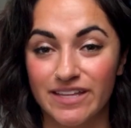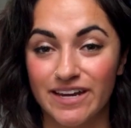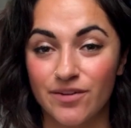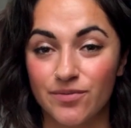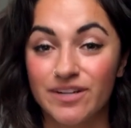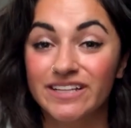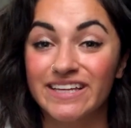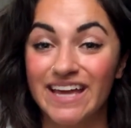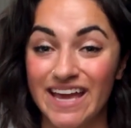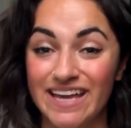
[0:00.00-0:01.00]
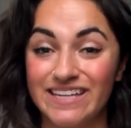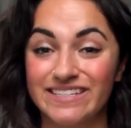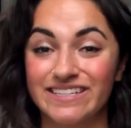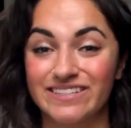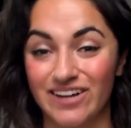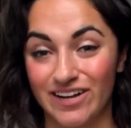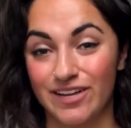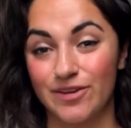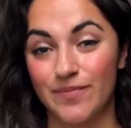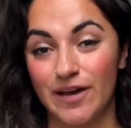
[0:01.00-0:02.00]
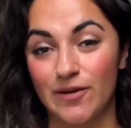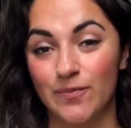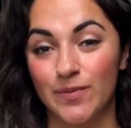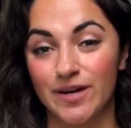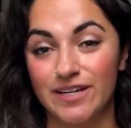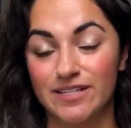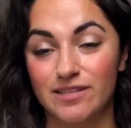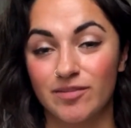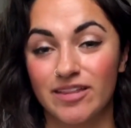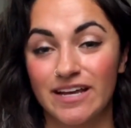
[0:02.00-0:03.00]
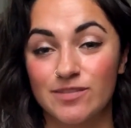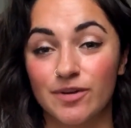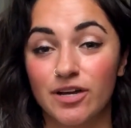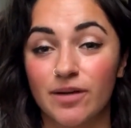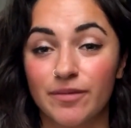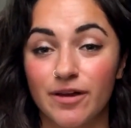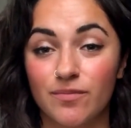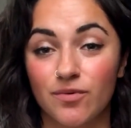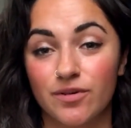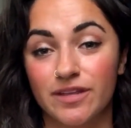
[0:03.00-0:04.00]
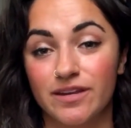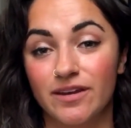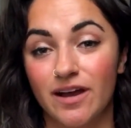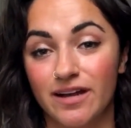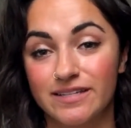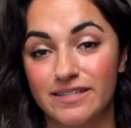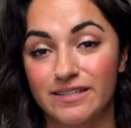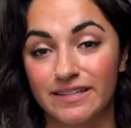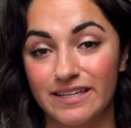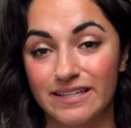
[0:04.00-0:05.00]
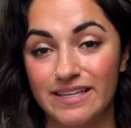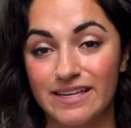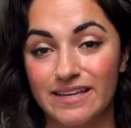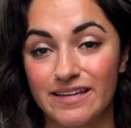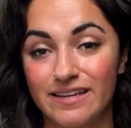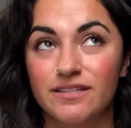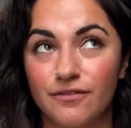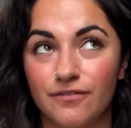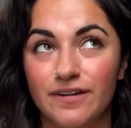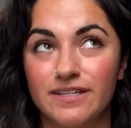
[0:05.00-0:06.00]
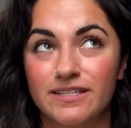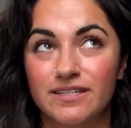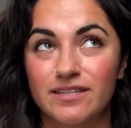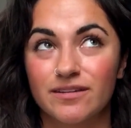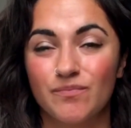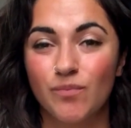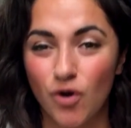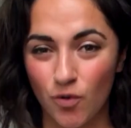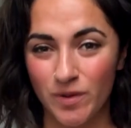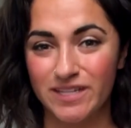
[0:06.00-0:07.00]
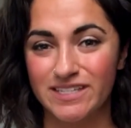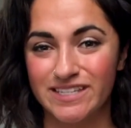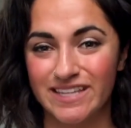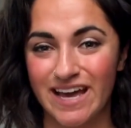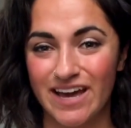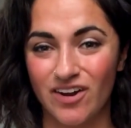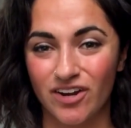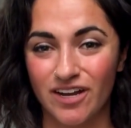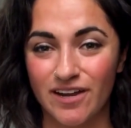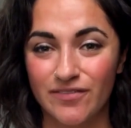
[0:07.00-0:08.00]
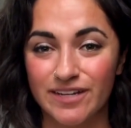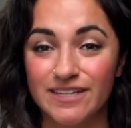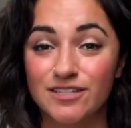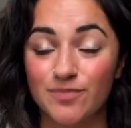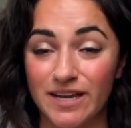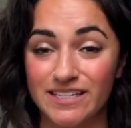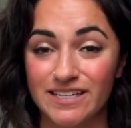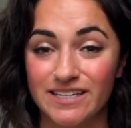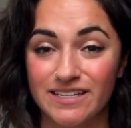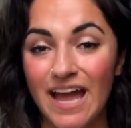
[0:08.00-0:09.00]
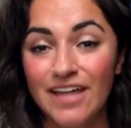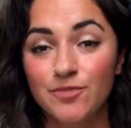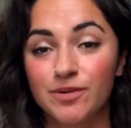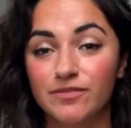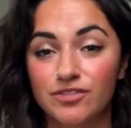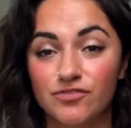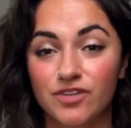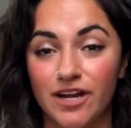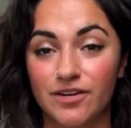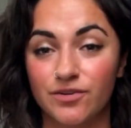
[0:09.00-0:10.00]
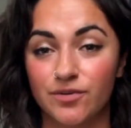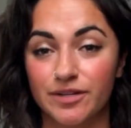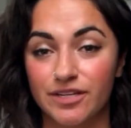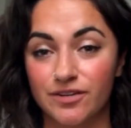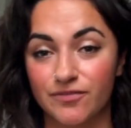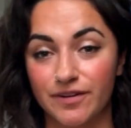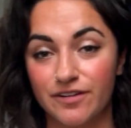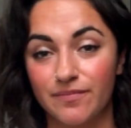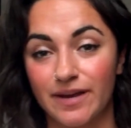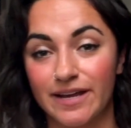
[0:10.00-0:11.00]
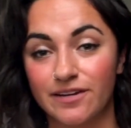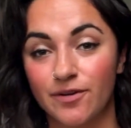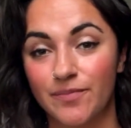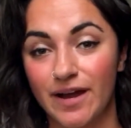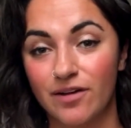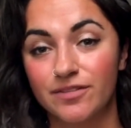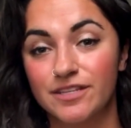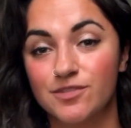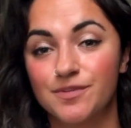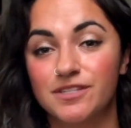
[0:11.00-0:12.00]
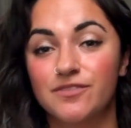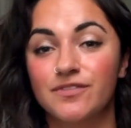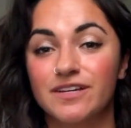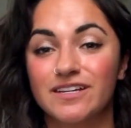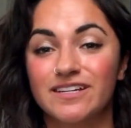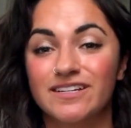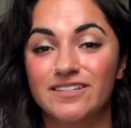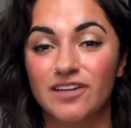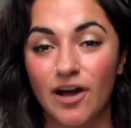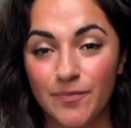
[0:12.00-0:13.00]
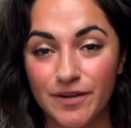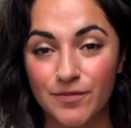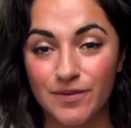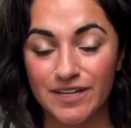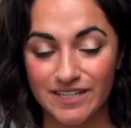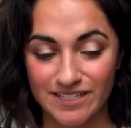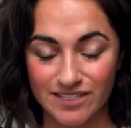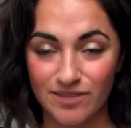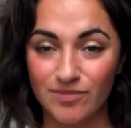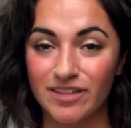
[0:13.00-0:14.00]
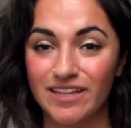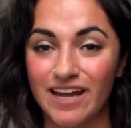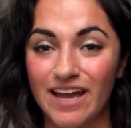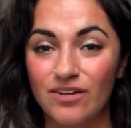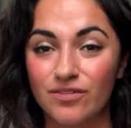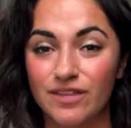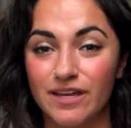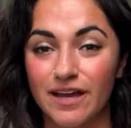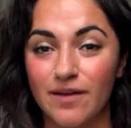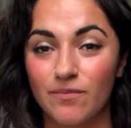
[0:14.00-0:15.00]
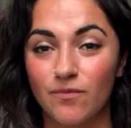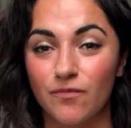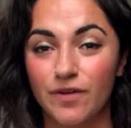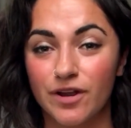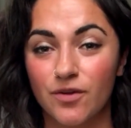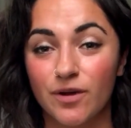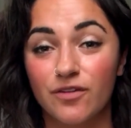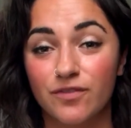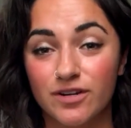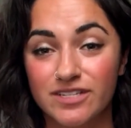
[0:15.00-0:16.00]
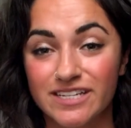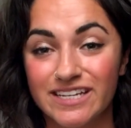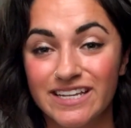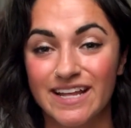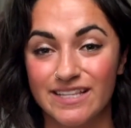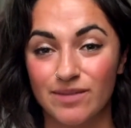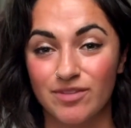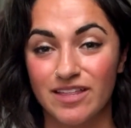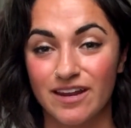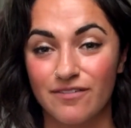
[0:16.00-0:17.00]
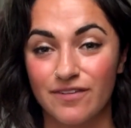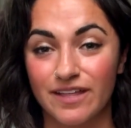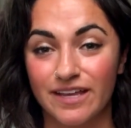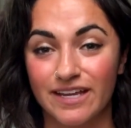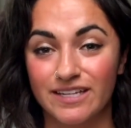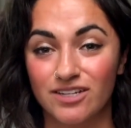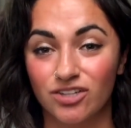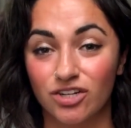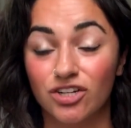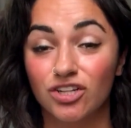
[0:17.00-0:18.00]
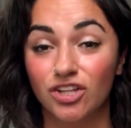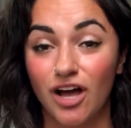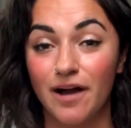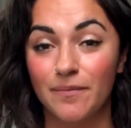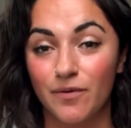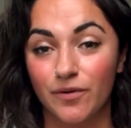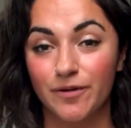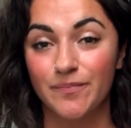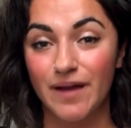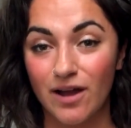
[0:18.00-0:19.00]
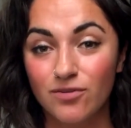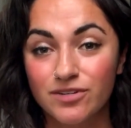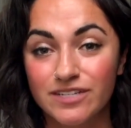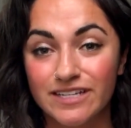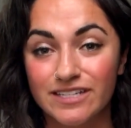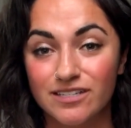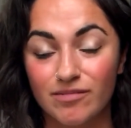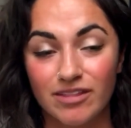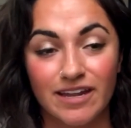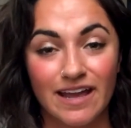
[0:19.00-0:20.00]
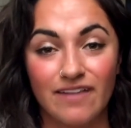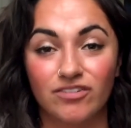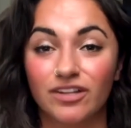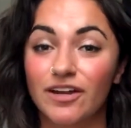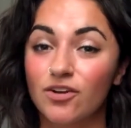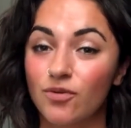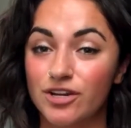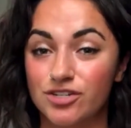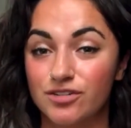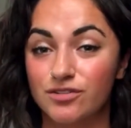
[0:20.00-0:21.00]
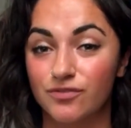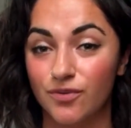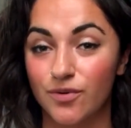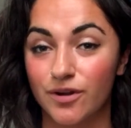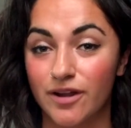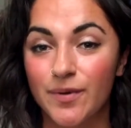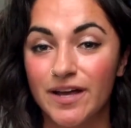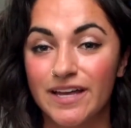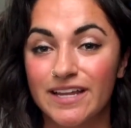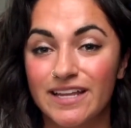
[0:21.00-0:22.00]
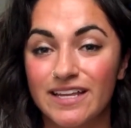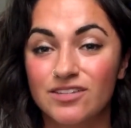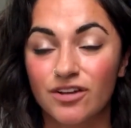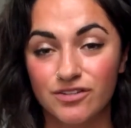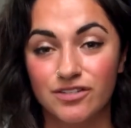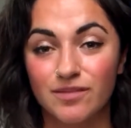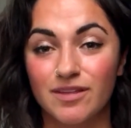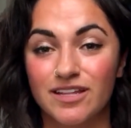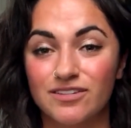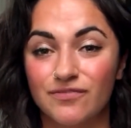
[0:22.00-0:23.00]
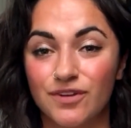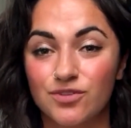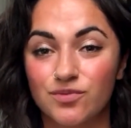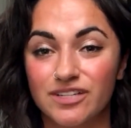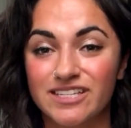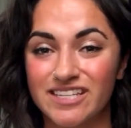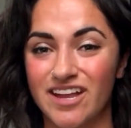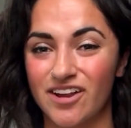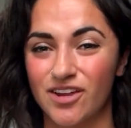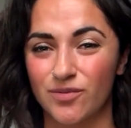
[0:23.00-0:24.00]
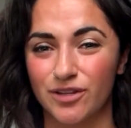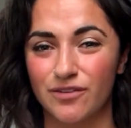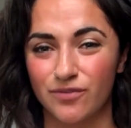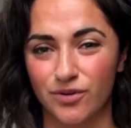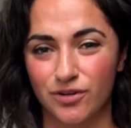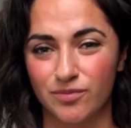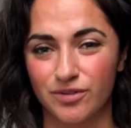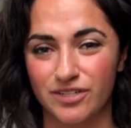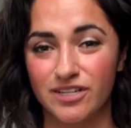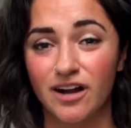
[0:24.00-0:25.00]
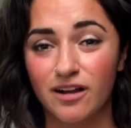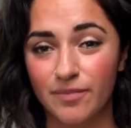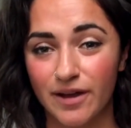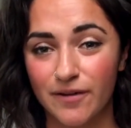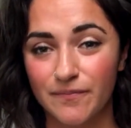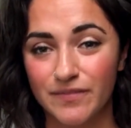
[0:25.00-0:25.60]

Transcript: that I really hate talking about, but it's something that has been coming up more than not lately in different moments that are kind of unexpected. I had the privilege of talking to a really good friend of mine about the specific topic because it's something that I don't think I'm very well versed in. It's something that I feel like I need to learn a lot more about and something that I have a lot of questions for, but it's also something that feels really scary and really vulnerable to talk about.